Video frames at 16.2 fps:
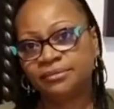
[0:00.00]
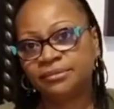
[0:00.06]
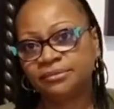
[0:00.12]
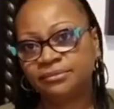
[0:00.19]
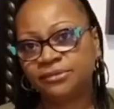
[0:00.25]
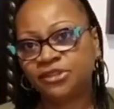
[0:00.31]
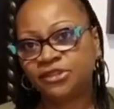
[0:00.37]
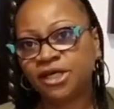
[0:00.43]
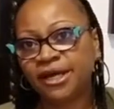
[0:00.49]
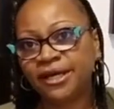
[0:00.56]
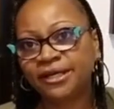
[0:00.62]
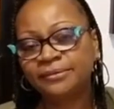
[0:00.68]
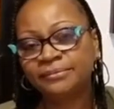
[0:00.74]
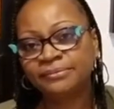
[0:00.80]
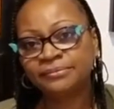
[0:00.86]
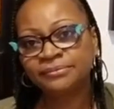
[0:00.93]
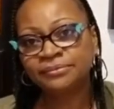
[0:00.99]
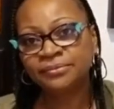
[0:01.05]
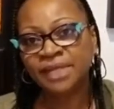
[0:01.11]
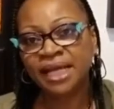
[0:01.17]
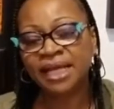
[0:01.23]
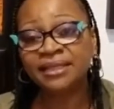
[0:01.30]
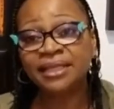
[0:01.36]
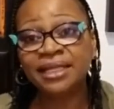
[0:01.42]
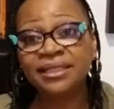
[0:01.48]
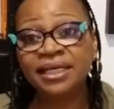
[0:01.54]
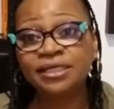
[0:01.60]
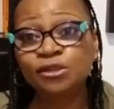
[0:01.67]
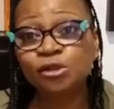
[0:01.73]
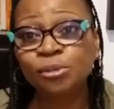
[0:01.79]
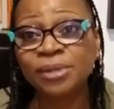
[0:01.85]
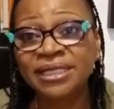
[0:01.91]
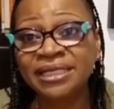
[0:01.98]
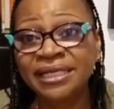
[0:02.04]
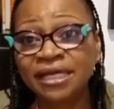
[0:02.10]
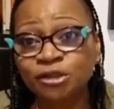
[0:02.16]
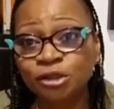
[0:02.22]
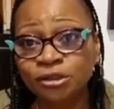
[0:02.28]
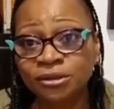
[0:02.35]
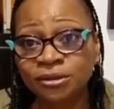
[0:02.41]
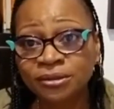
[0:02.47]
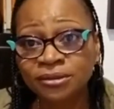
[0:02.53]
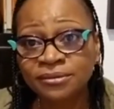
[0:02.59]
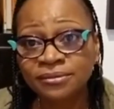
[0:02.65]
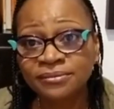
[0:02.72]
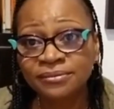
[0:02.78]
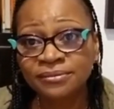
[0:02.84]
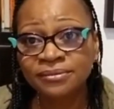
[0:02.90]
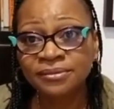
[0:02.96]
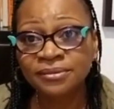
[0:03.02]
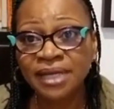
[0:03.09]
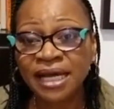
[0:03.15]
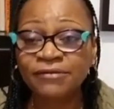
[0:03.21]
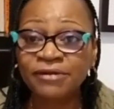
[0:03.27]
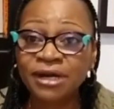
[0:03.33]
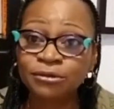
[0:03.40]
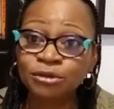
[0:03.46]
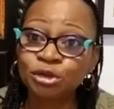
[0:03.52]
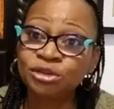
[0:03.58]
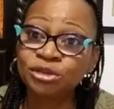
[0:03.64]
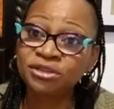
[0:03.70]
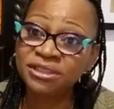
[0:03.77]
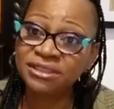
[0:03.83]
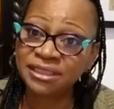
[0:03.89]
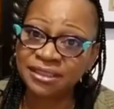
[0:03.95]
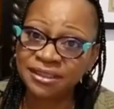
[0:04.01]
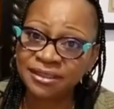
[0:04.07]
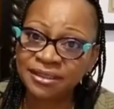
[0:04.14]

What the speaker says: Child. And then there's no medication around to treat it.